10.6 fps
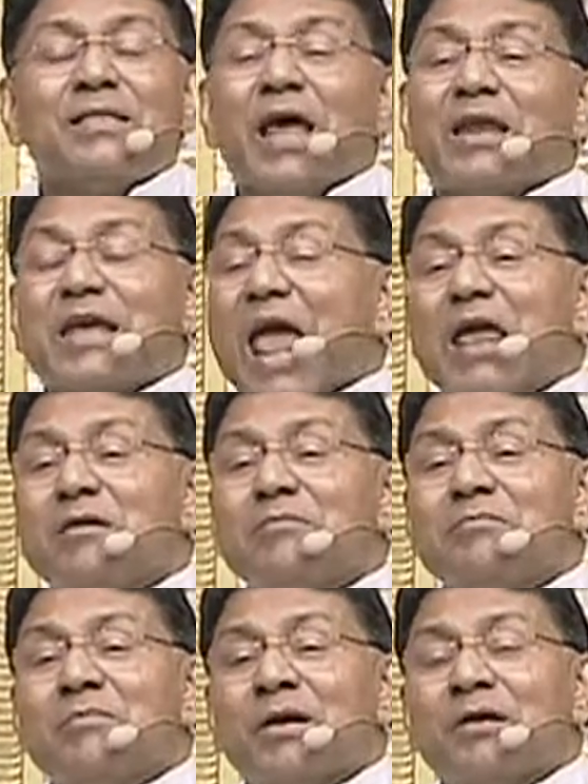that
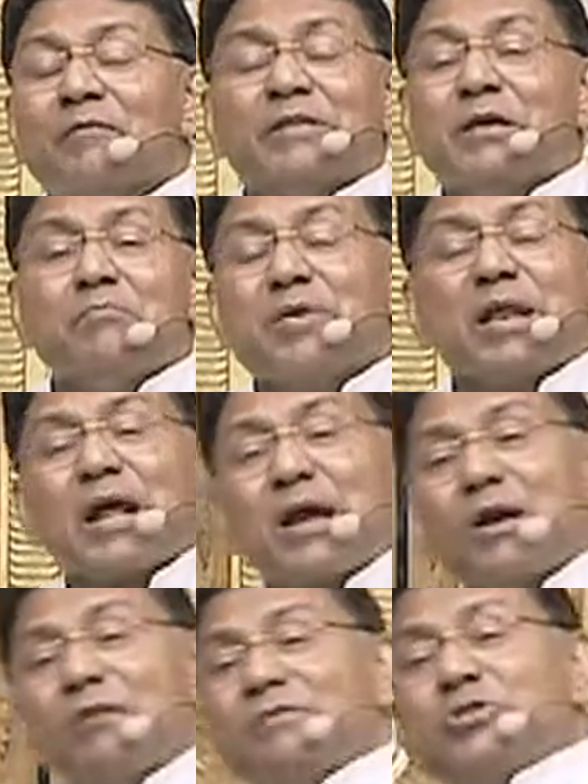came with the
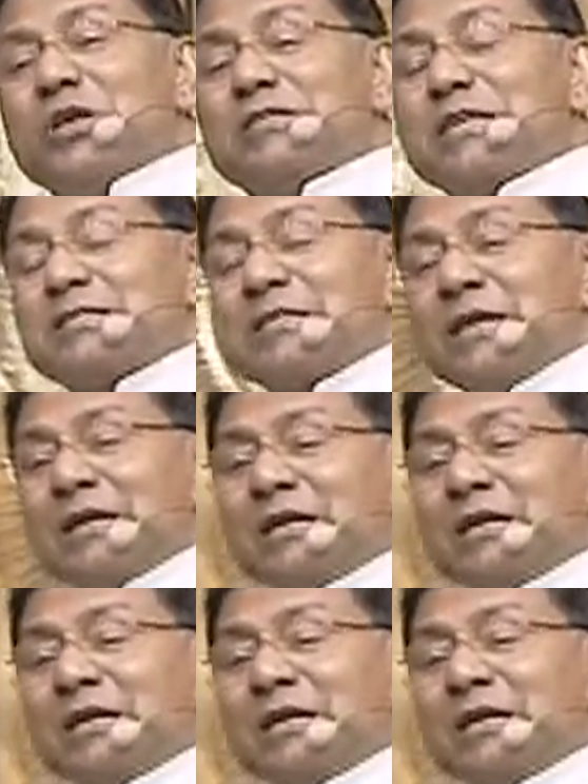miracle of Jesus,